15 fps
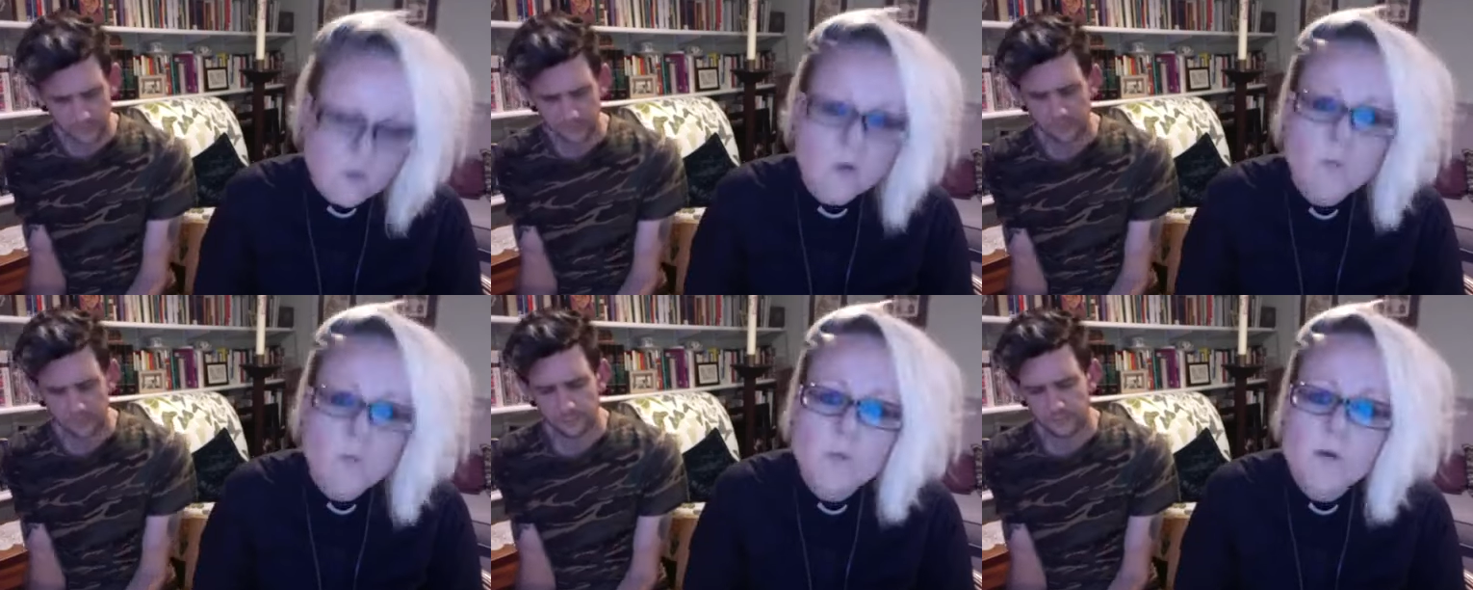Speaker 1: a
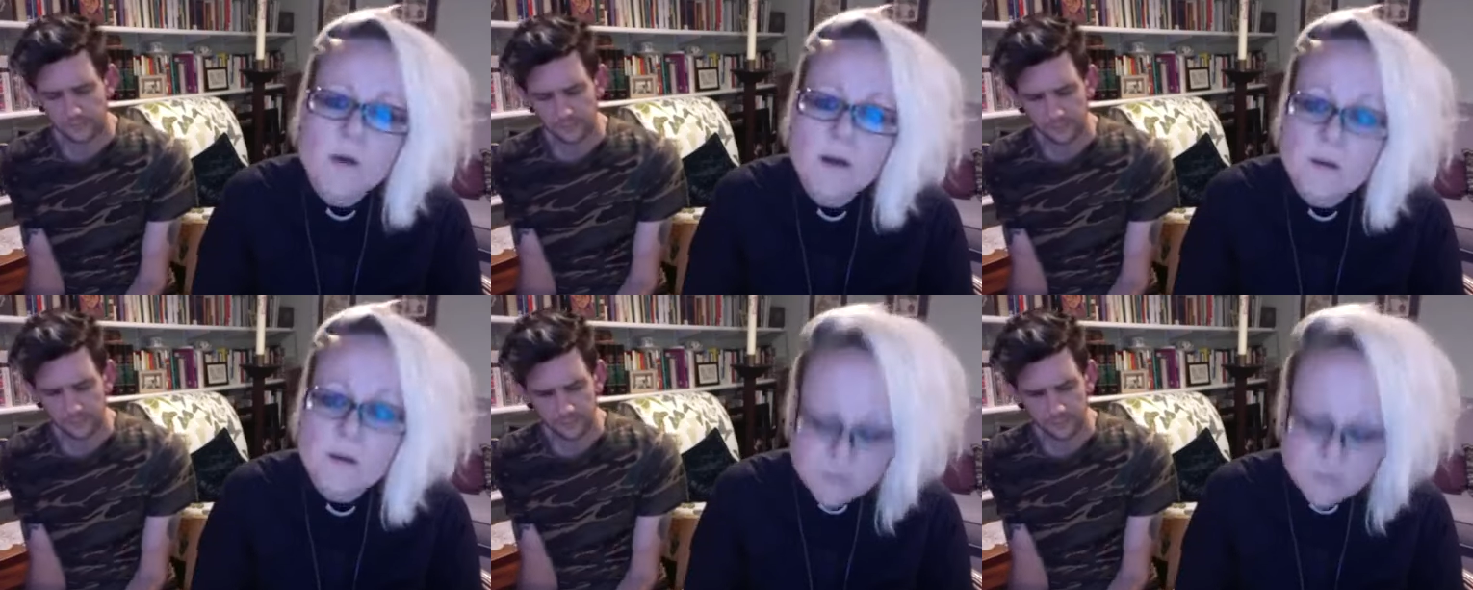prayer
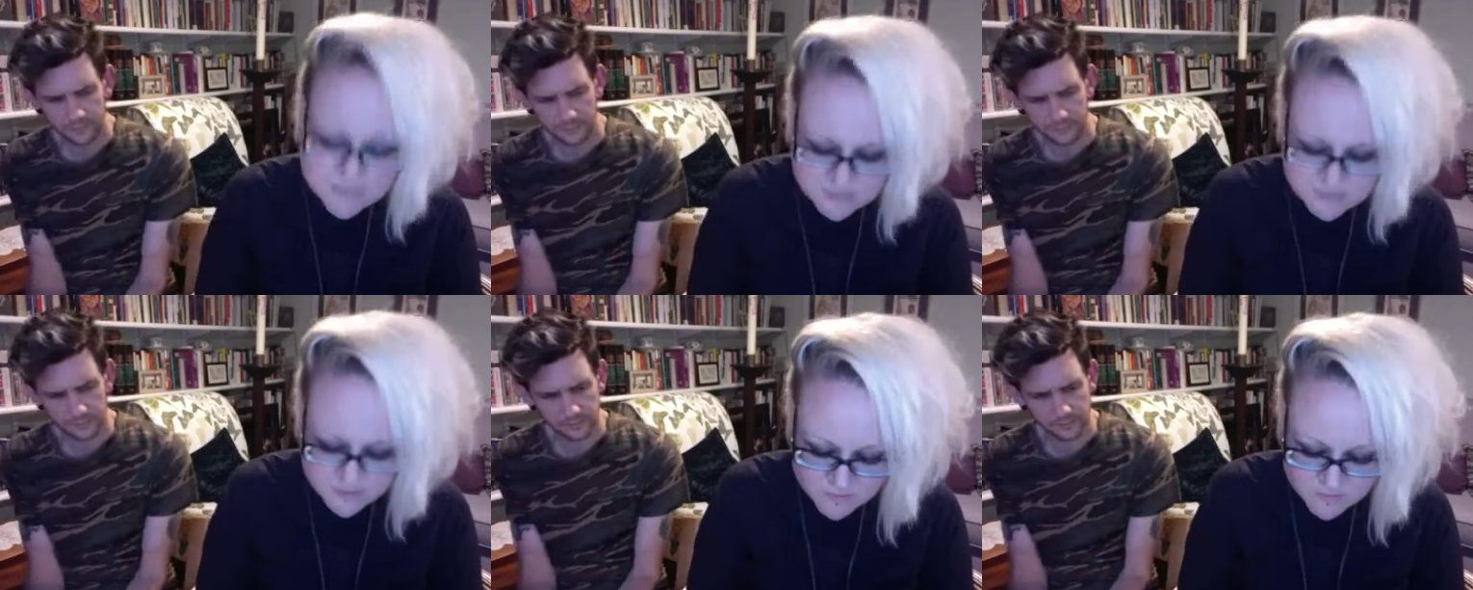
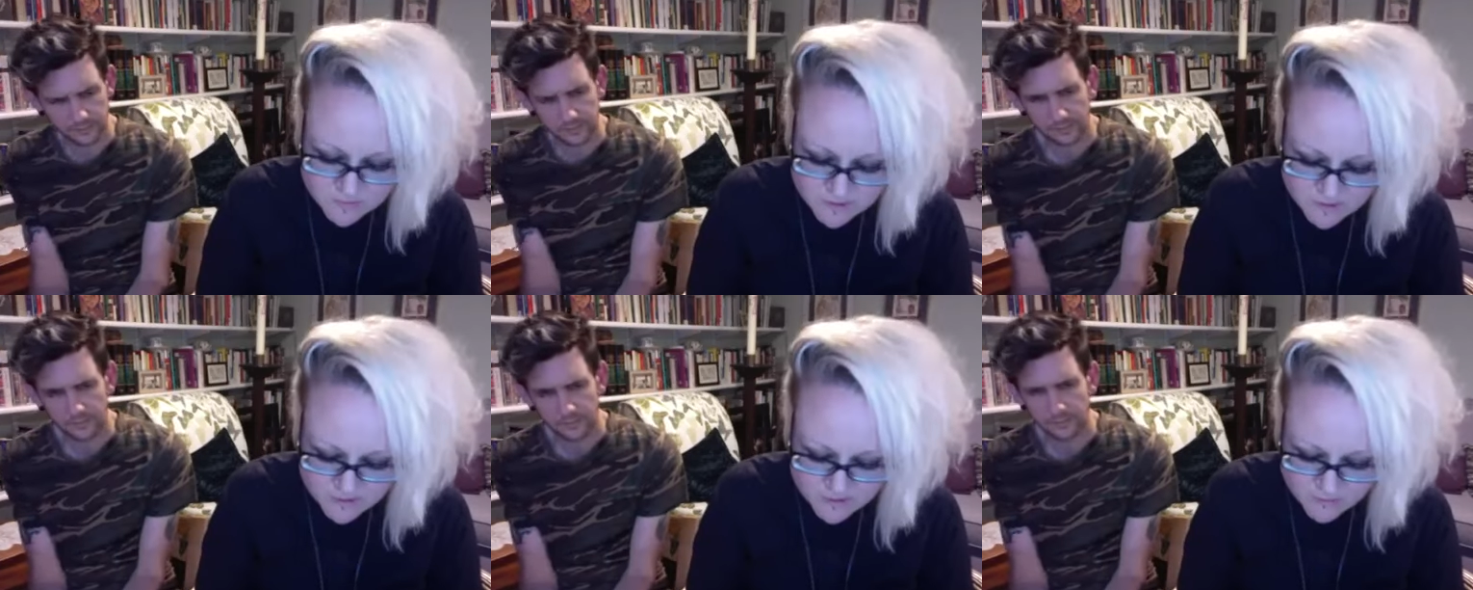written
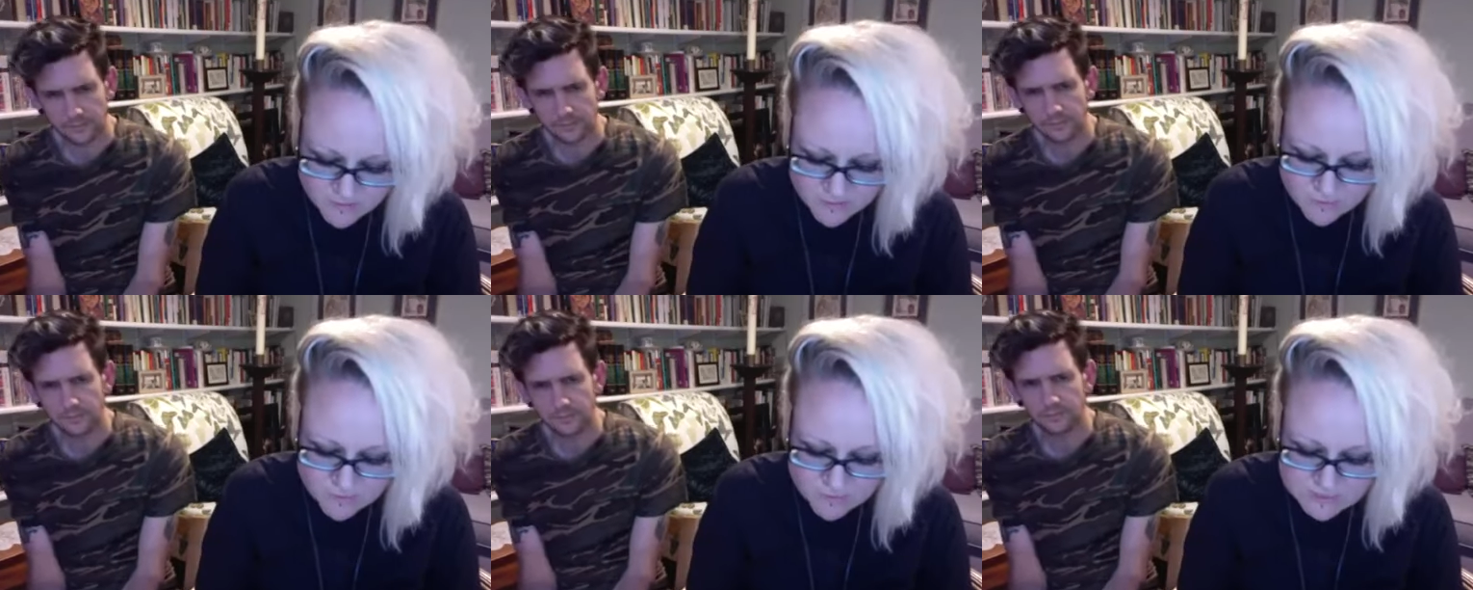by
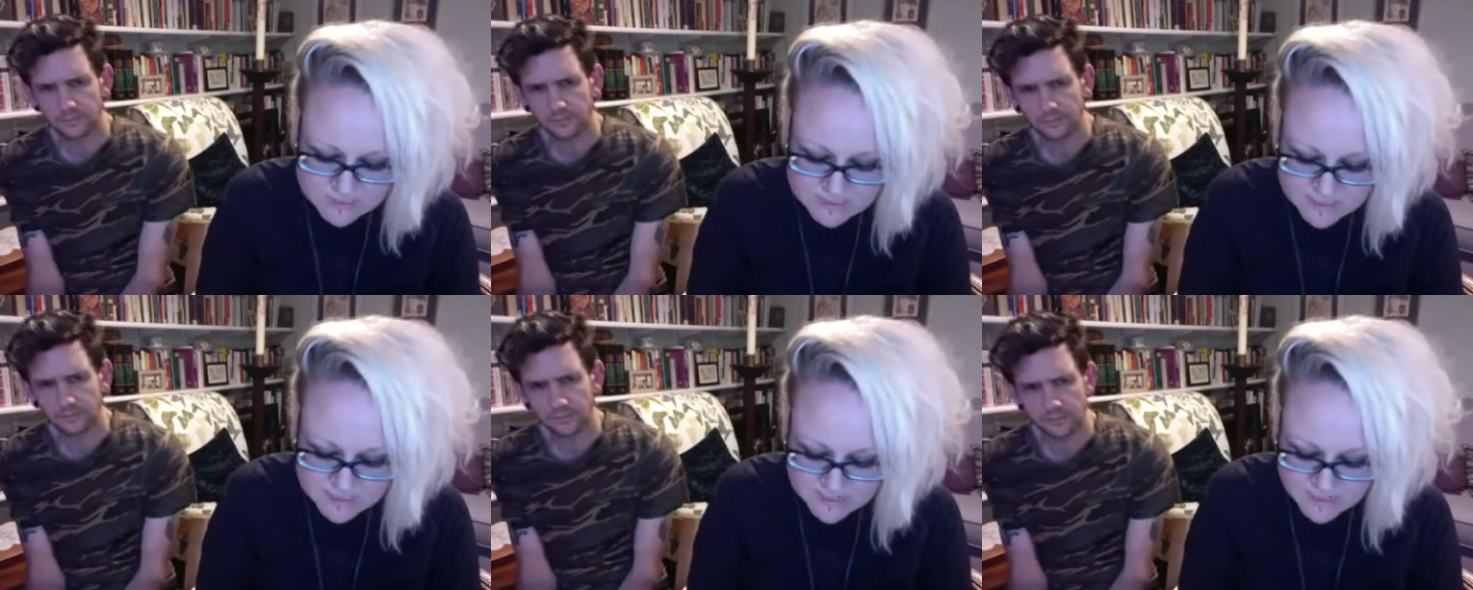Reverend
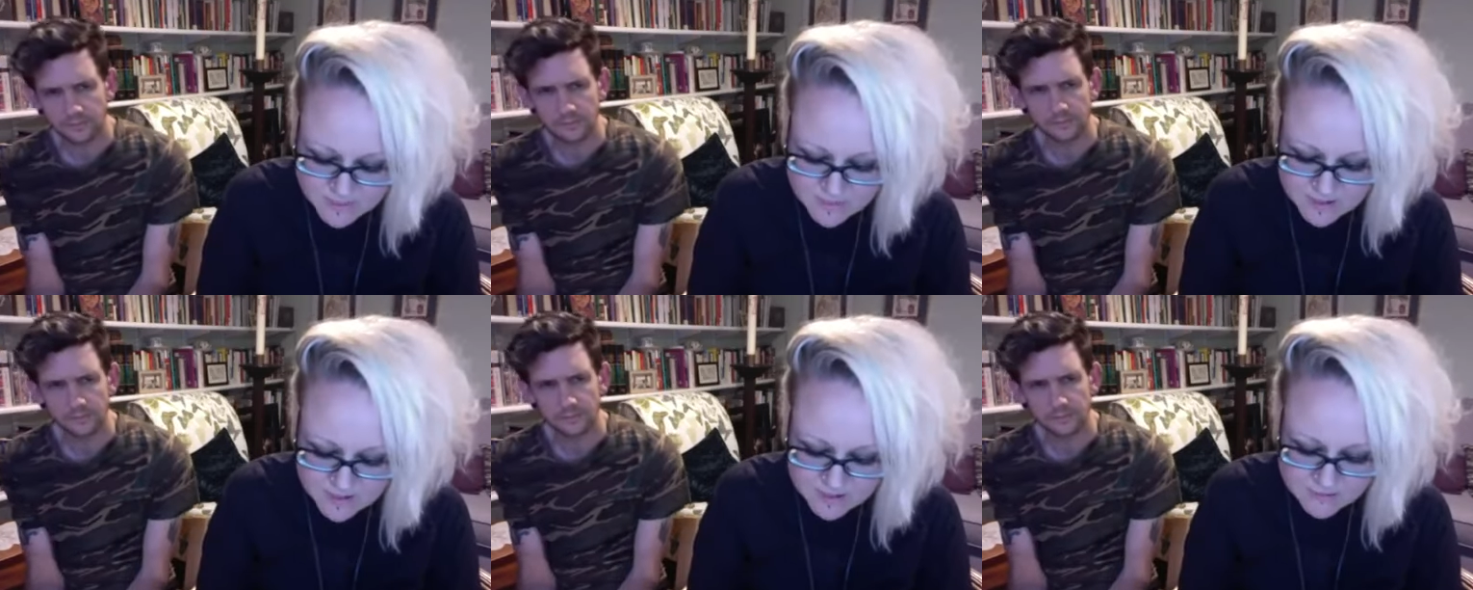Nicky
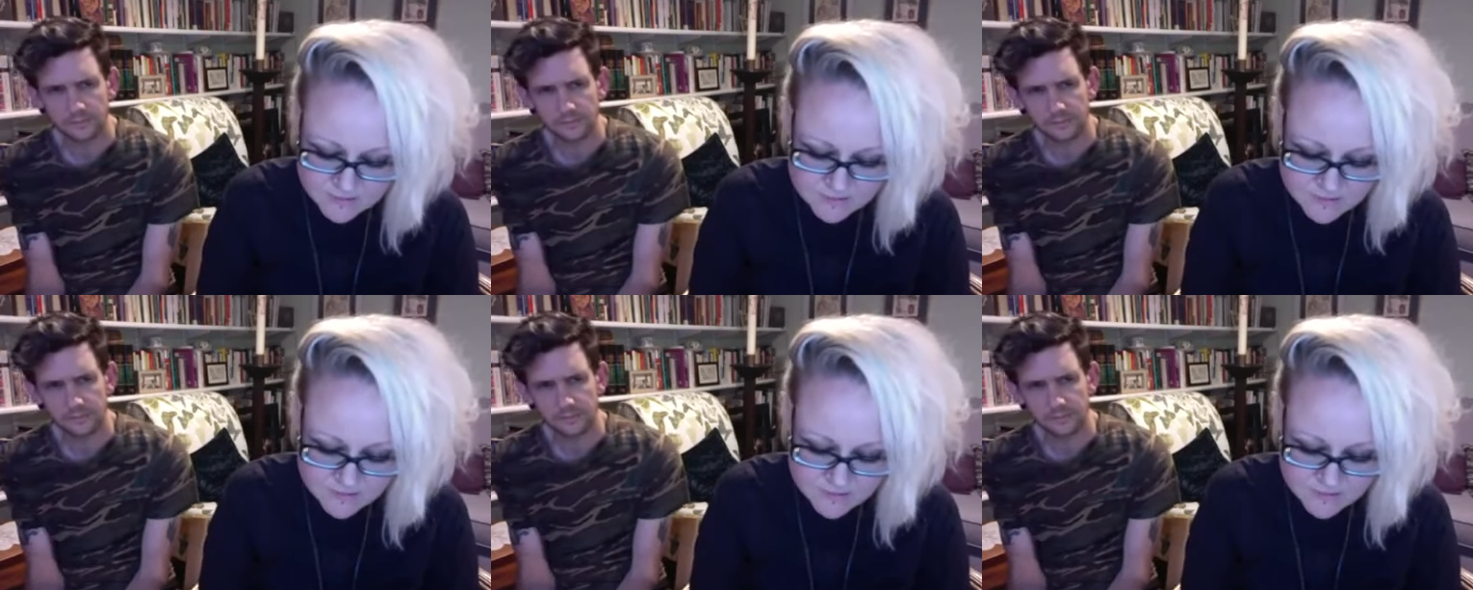Mann.